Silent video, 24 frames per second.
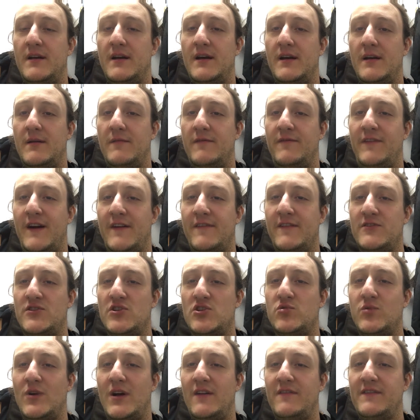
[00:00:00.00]

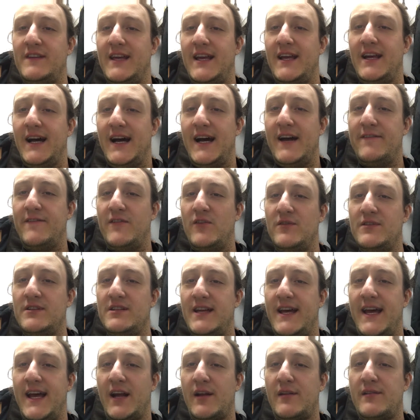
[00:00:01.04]
512 gig iPhone
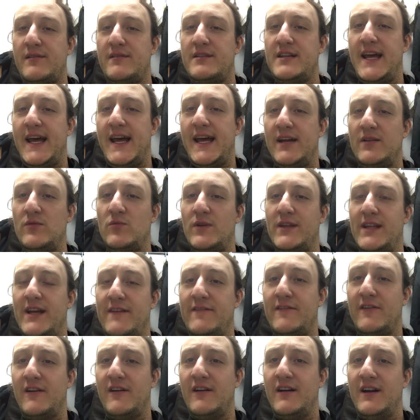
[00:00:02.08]
X10,
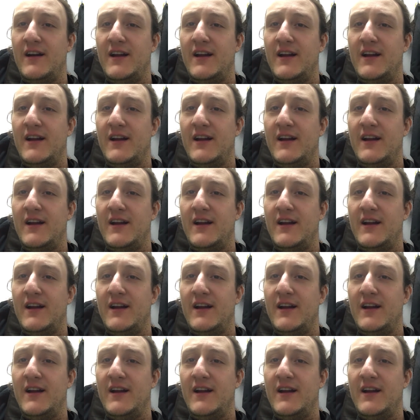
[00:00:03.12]
whatever,